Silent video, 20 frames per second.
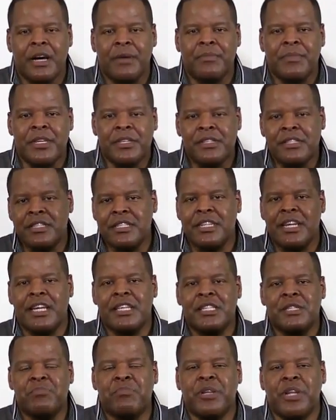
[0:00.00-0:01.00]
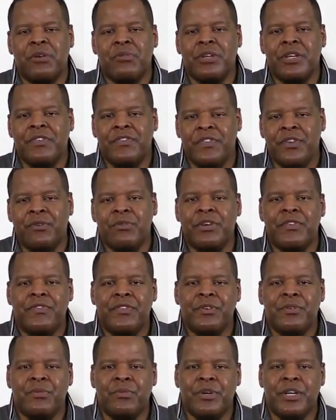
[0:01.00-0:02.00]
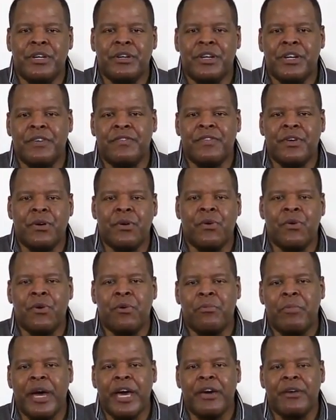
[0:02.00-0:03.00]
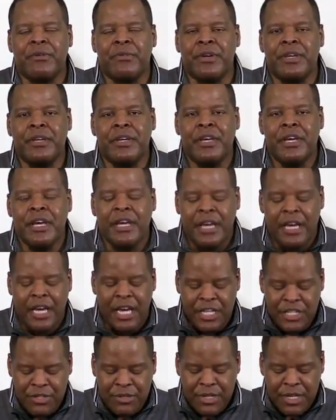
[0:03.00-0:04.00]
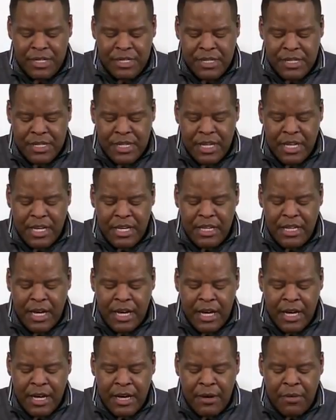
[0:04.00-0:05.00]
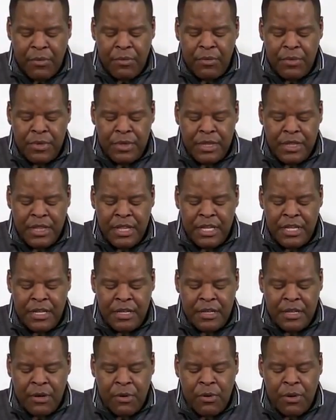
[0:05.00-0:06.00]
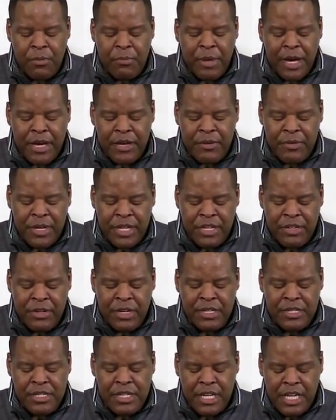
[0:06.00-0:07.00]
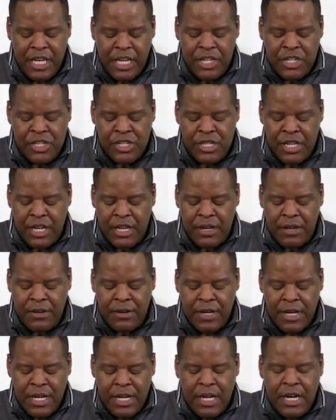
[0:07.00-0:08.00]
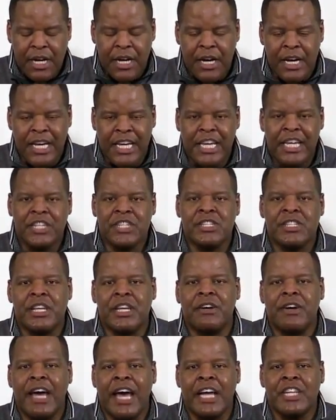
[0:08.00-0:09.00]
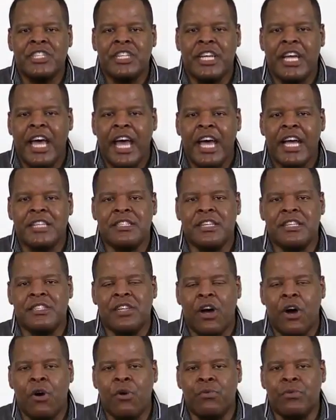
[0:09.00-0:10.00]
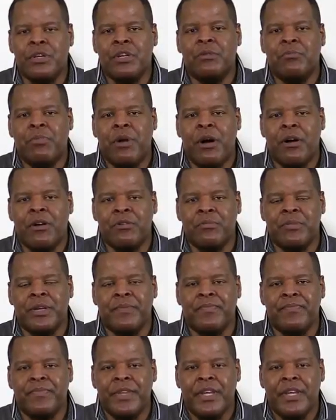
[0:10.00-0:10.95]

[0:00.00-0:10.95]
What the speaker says: This is an exploded view, if you will, of the core battery. As you can see, the core battery, you can see each cell actually has its own compartment.